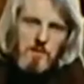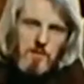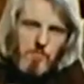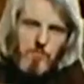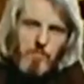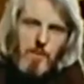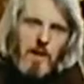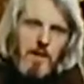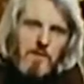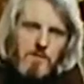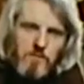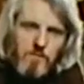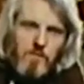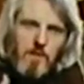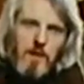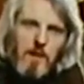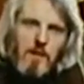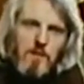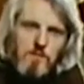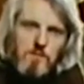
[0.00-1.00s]
impact of
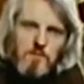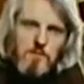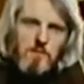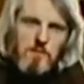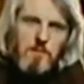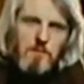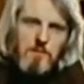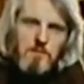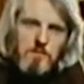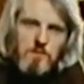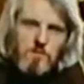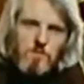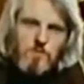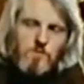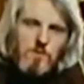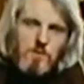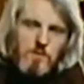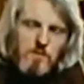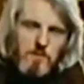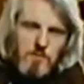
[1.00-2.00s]
that. And it sort of
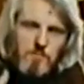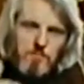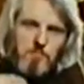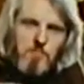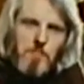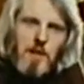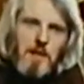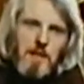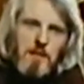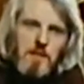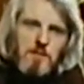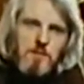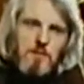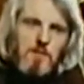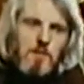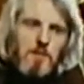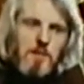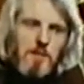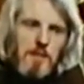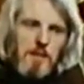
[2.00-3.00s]
suddenly made
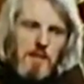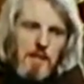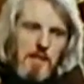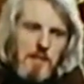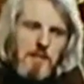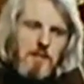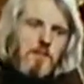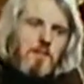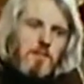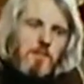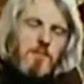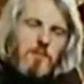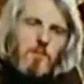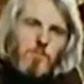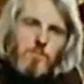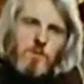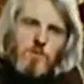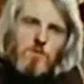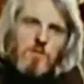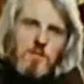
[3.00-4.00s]
England a
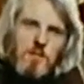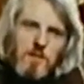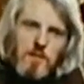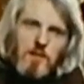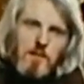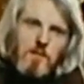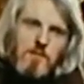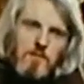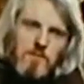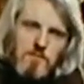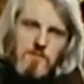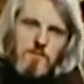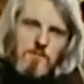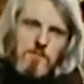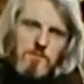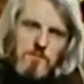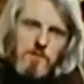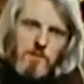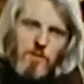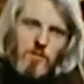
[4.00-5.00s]
music,
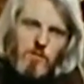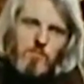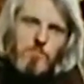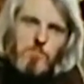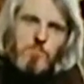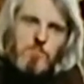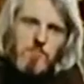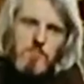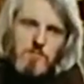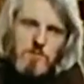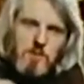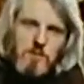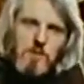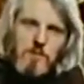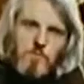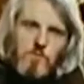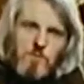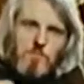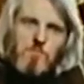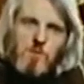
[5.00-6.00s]
you know, suddenly
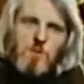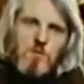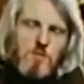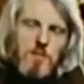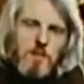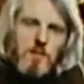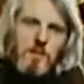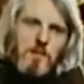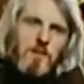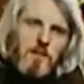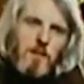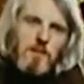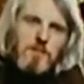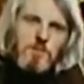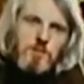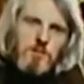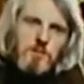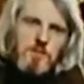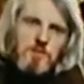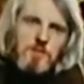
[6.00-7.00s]
was musically
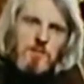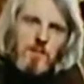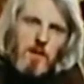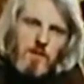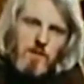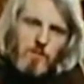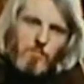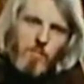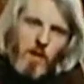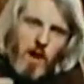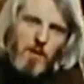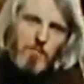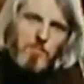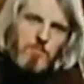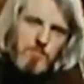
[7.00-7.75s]
conscious on a pop